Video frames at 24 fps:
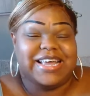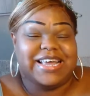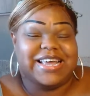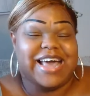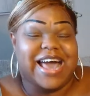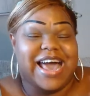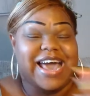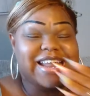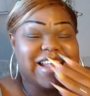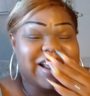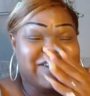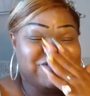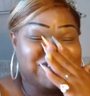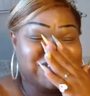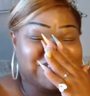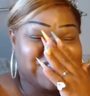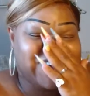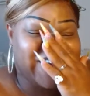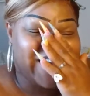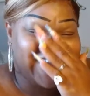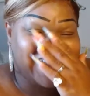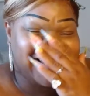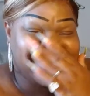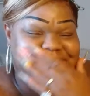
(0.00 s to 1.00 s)
guy that was
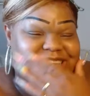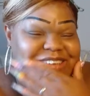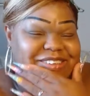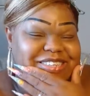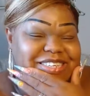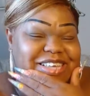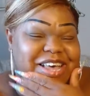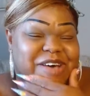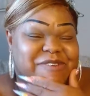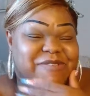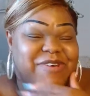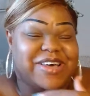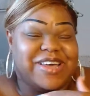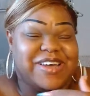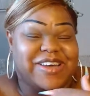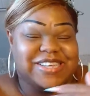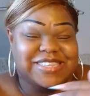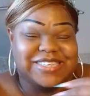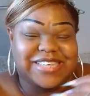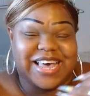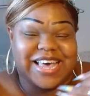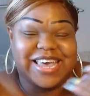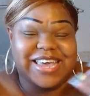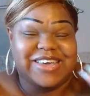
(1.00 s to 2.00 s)
cracking up time about
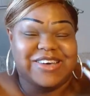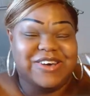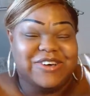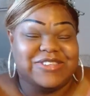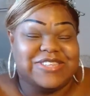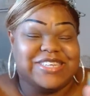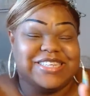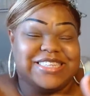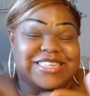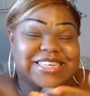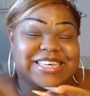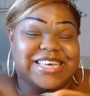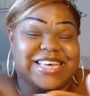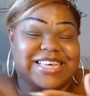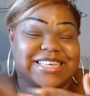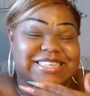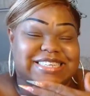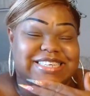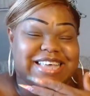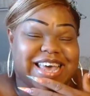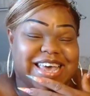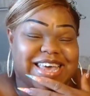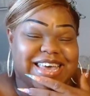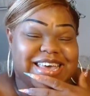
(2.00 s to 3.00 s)
every time he goes to
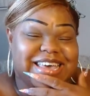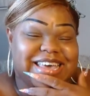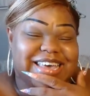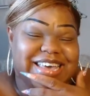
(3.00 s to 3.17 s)
TSA